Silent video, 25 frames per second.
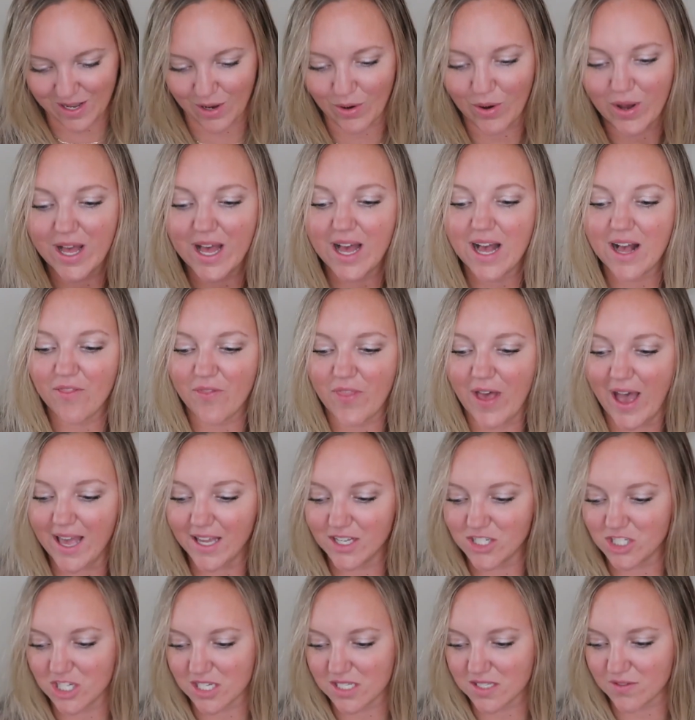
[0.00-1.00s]
So
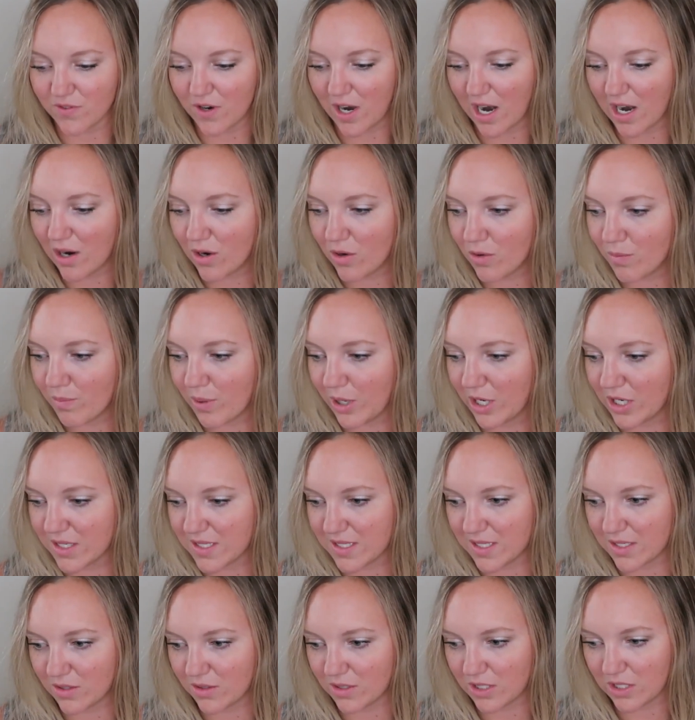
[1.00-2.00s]
that is just for our own
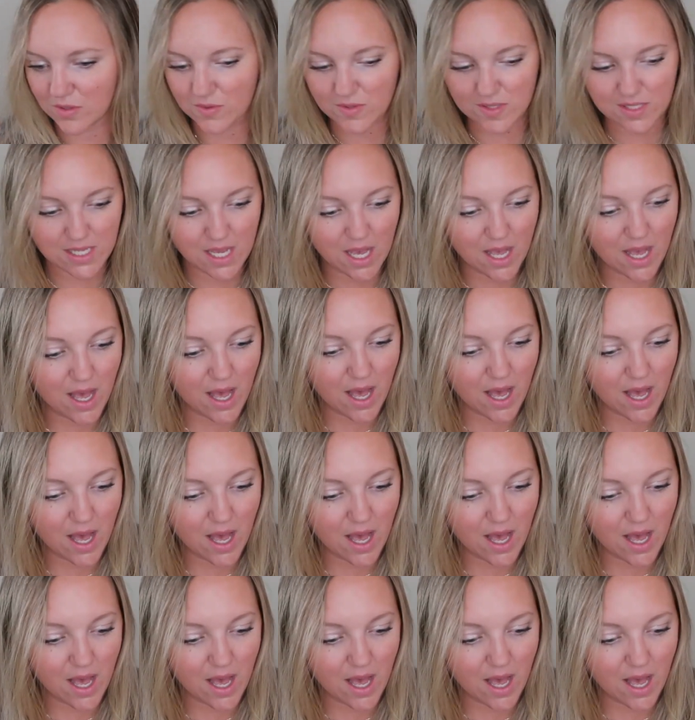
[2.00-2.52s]
personal use.